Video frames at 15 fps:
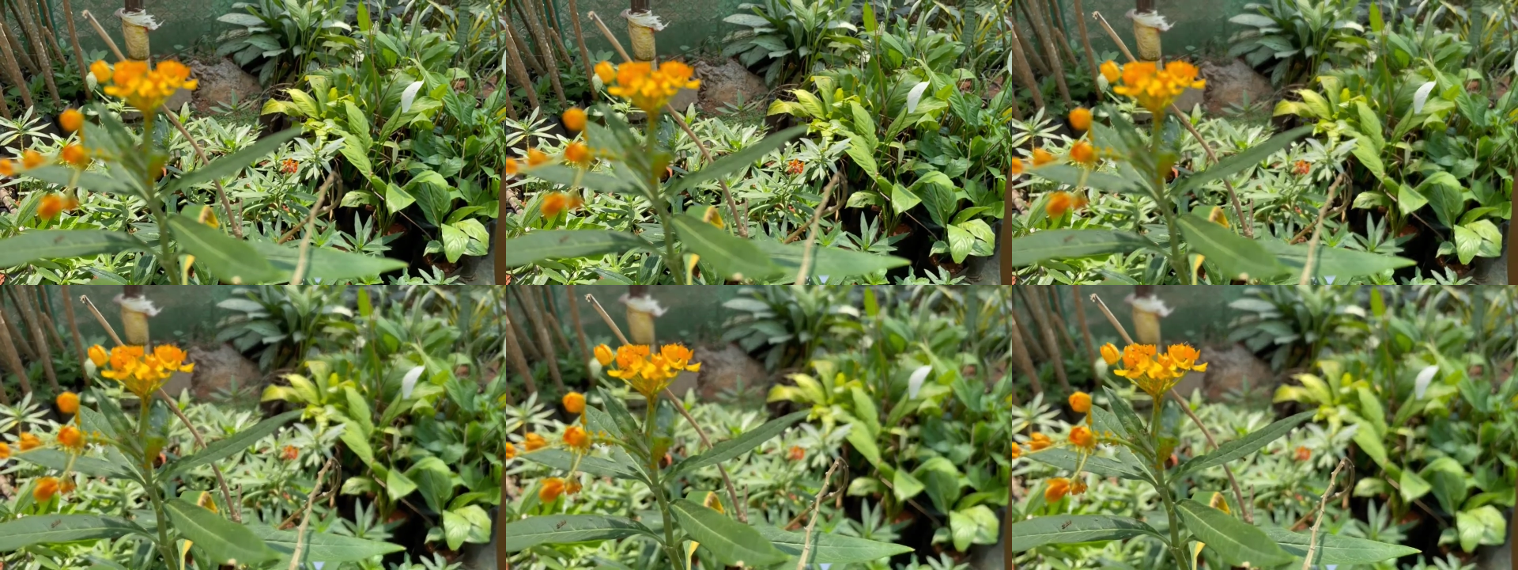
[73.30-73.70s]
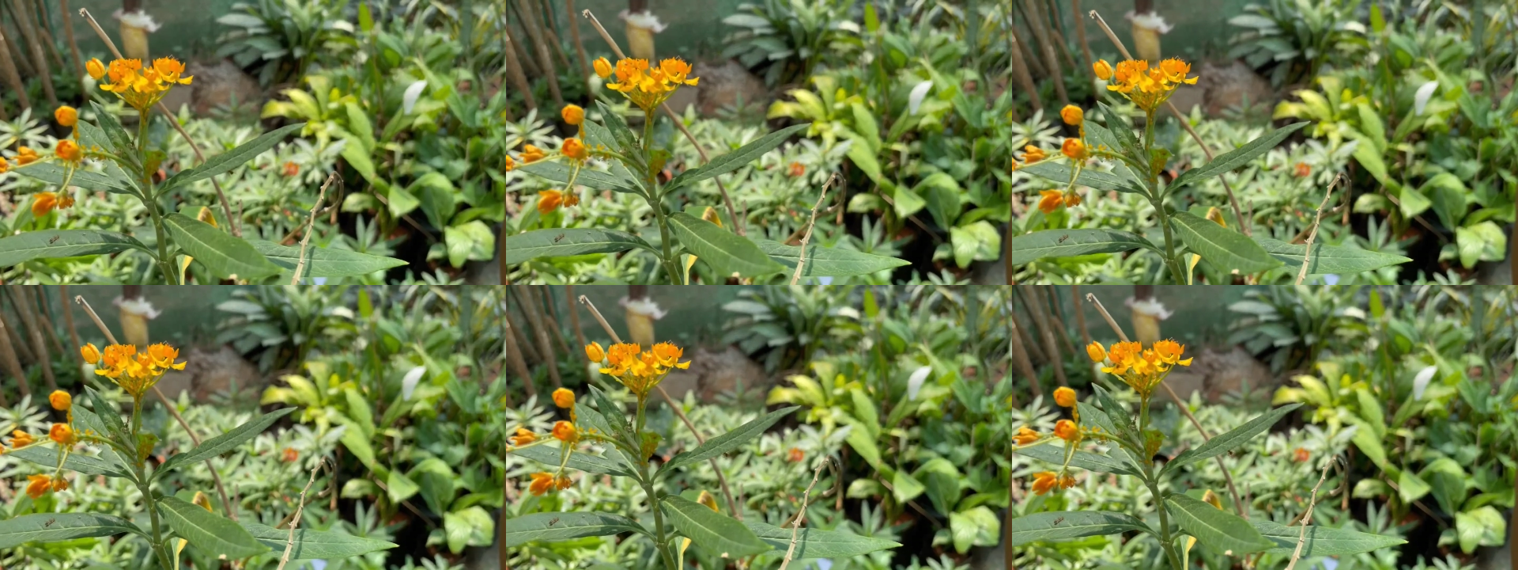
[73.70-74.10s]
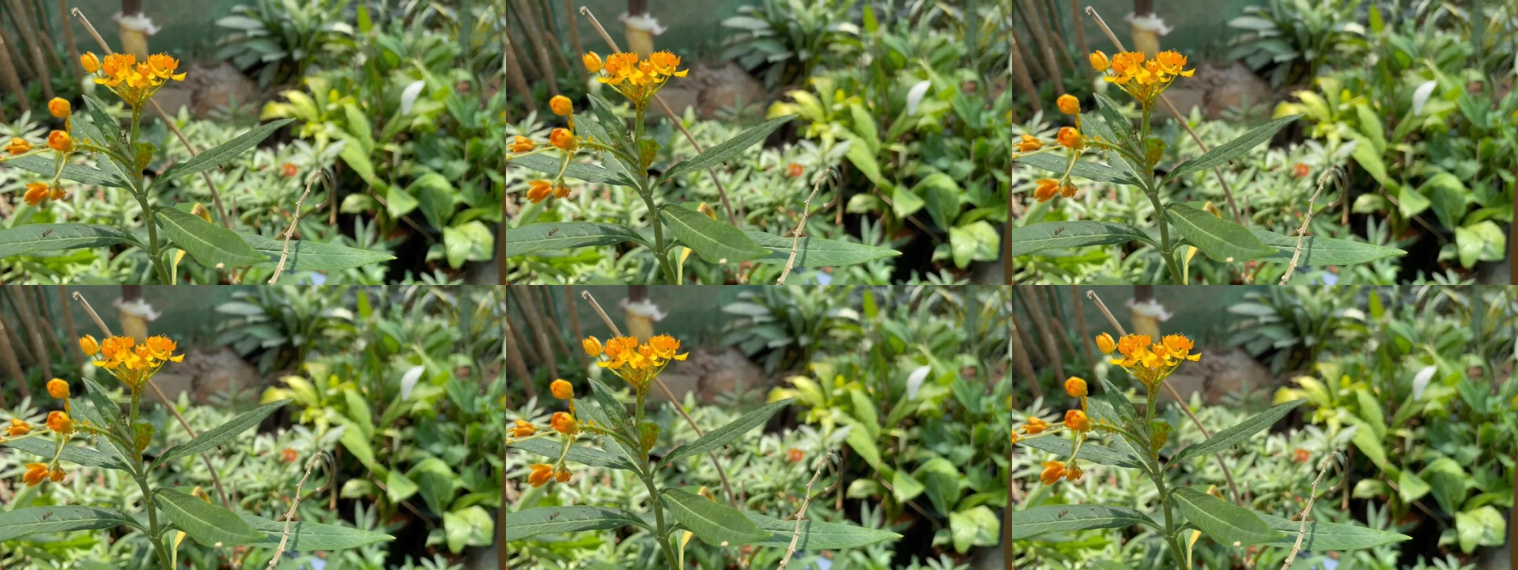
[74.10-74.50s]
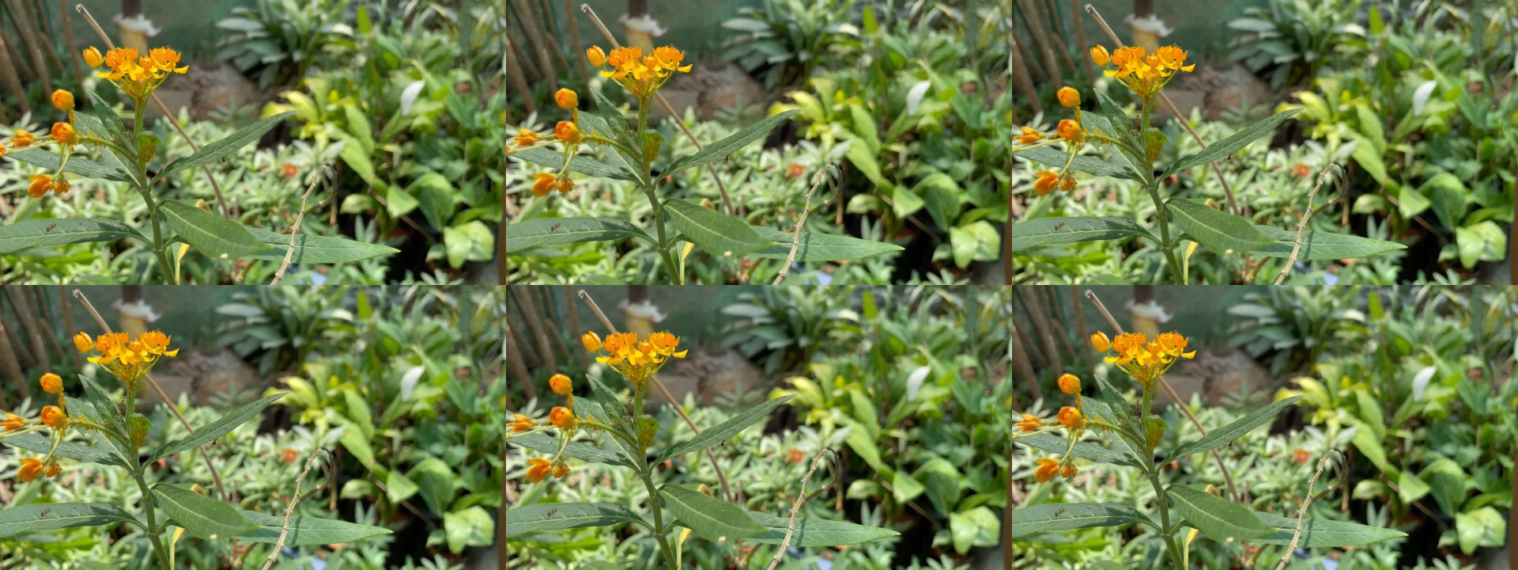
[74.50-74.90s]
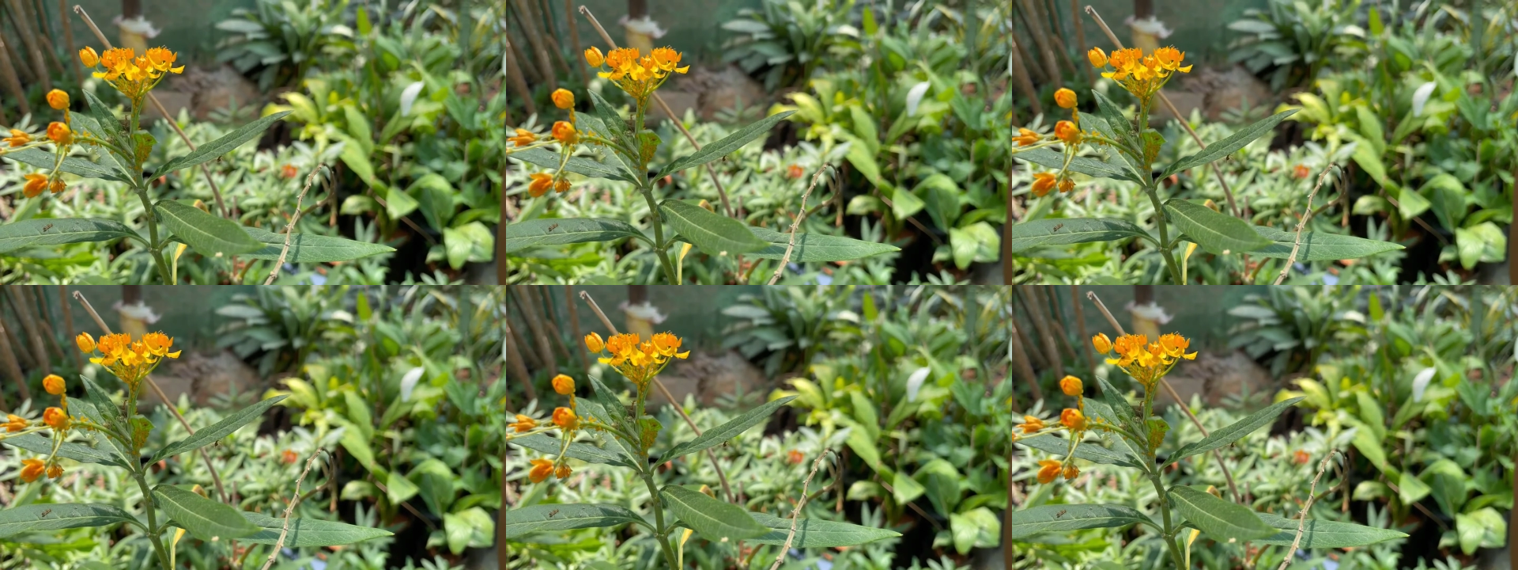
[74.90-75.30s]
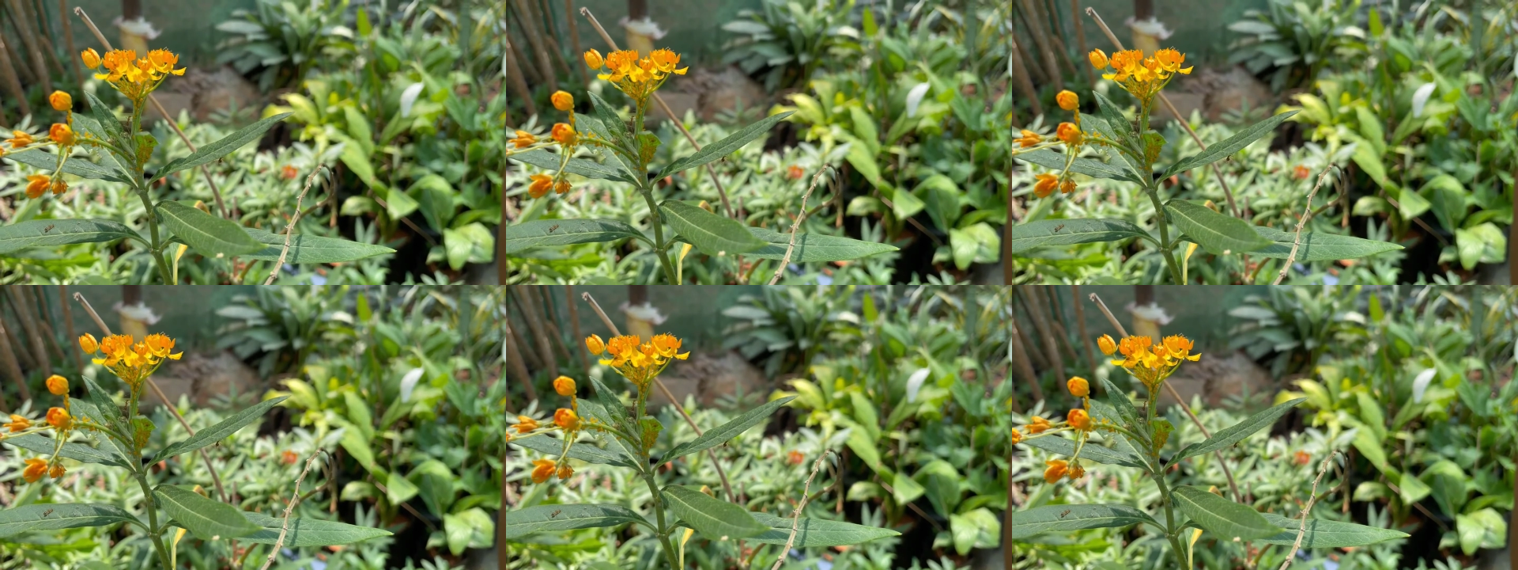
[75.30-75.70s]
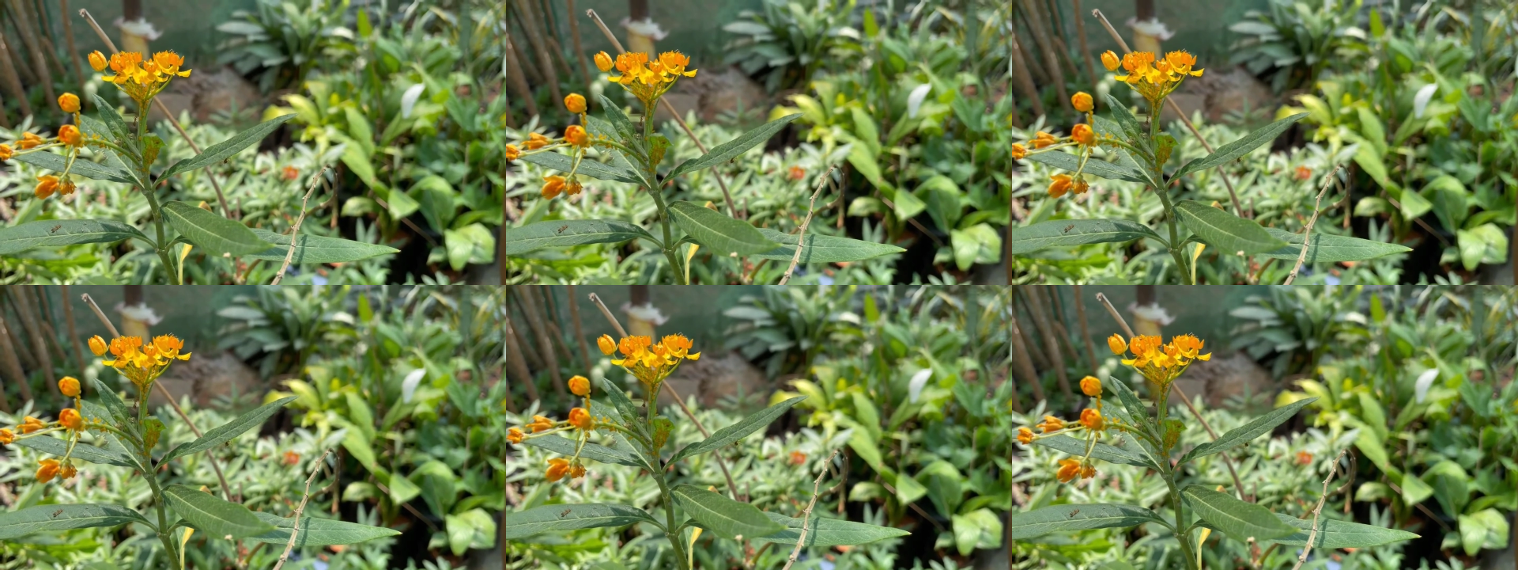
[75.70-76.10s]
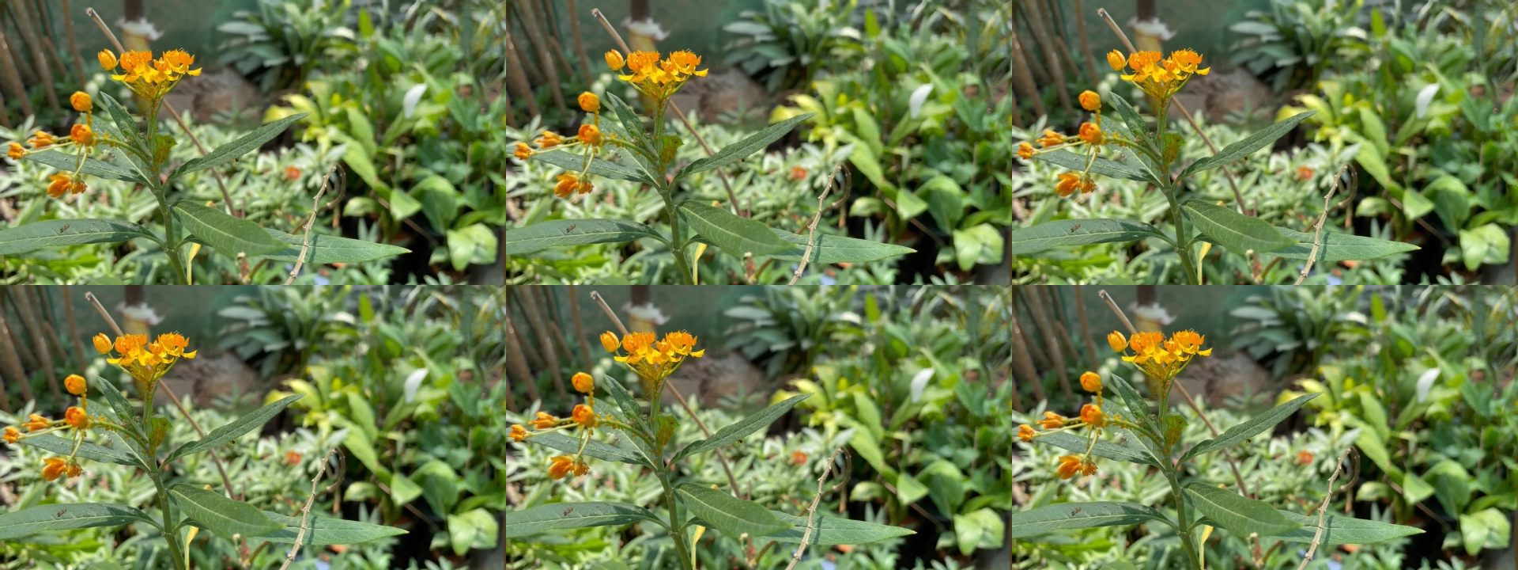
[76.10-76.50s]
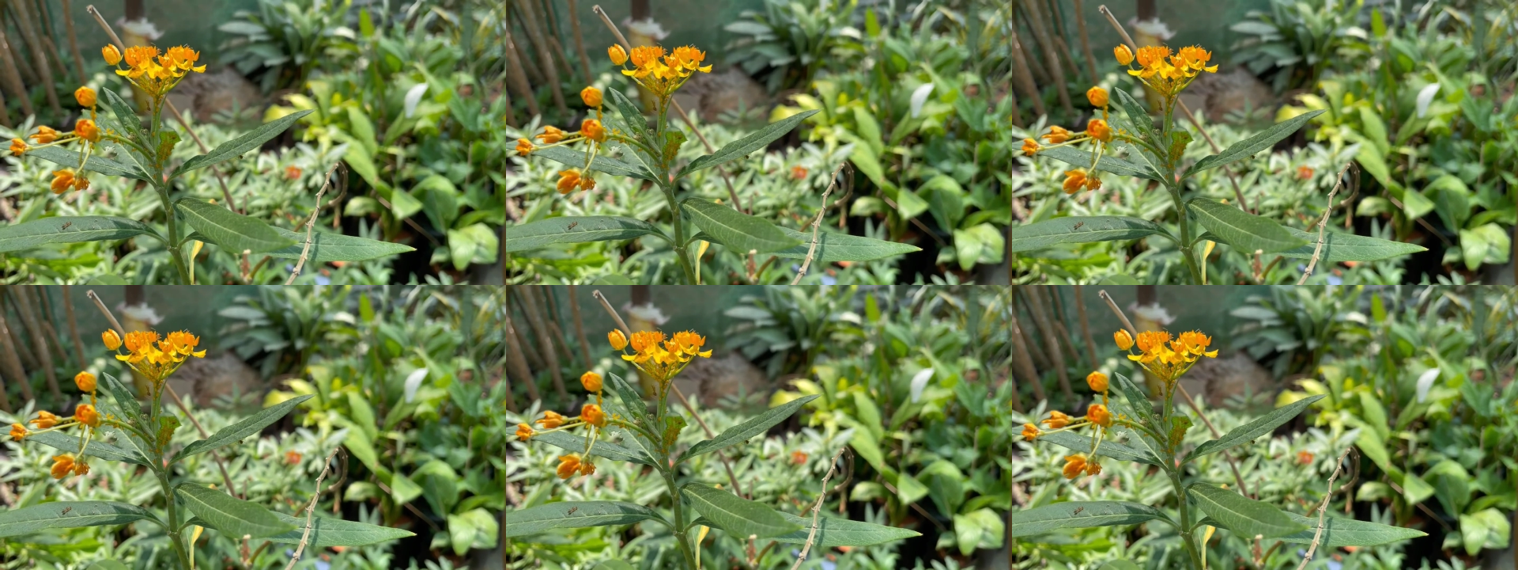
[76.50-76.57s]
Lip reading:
(no speaker visible)